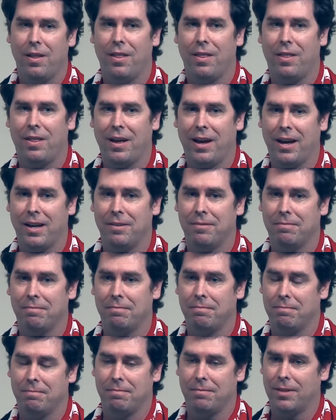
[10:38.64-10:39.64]
that
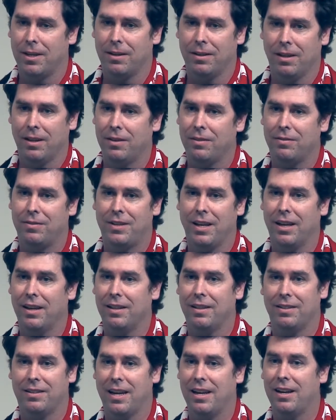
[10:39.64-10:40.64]
they live
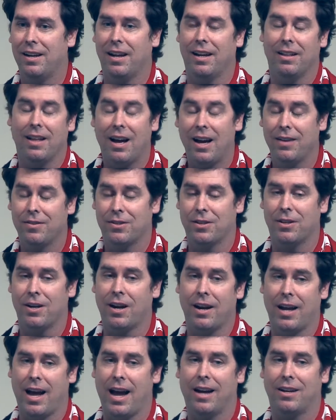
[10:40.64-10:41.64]
day-to-day lives, they're
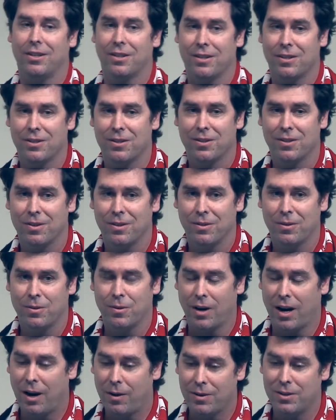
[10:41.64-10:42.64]
not actors.
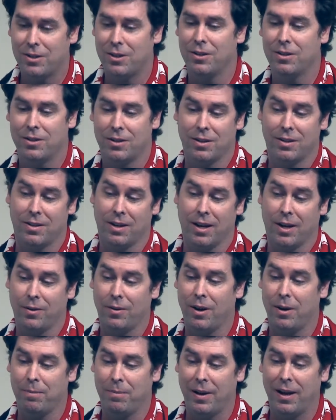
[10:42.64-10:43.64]
Where I was used to saying,
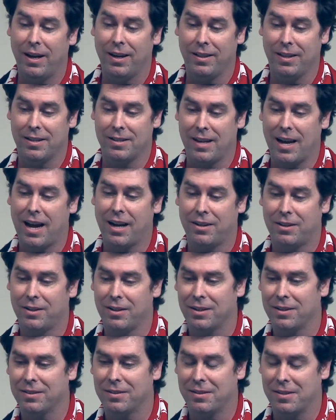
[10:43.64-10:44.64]
well, I'm paying this
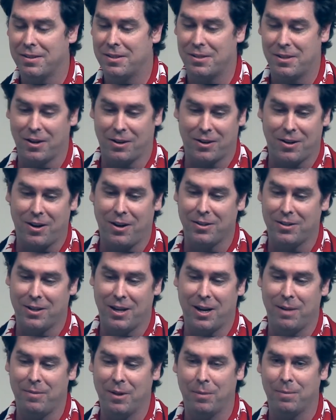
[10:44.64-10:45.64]
actor, this is their call
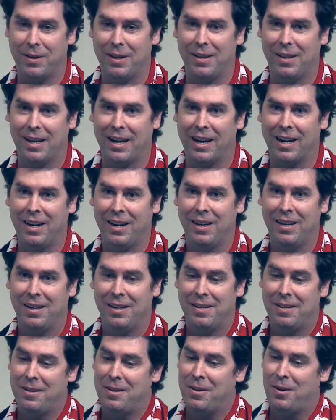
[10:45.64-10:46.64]
time, they'll be there.
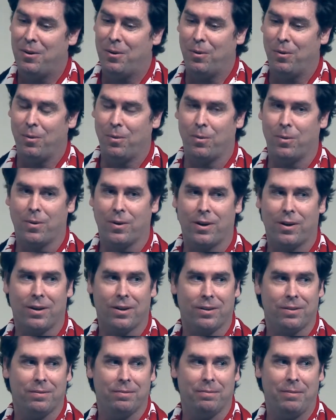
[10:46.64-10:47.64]

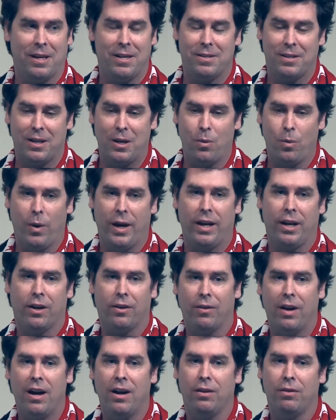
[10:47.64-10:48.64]
We're basically waiting
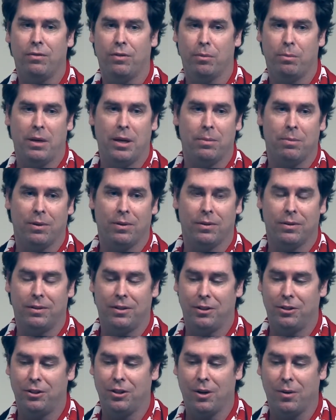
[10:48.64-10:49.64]
around for people
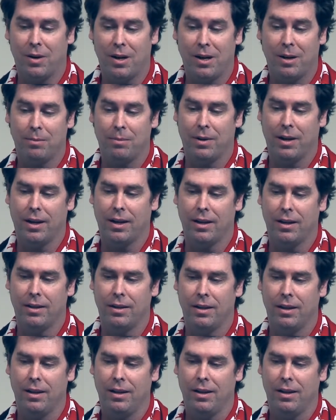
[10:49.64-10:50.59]
to show up, and